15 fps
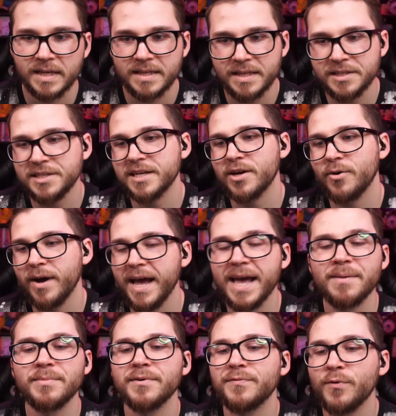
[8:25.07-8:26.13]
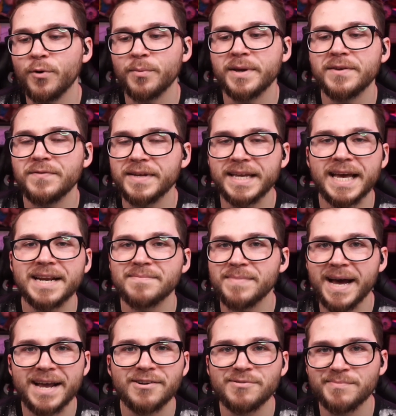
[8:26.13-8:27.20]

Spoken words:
This shit going to end before we even get a battle,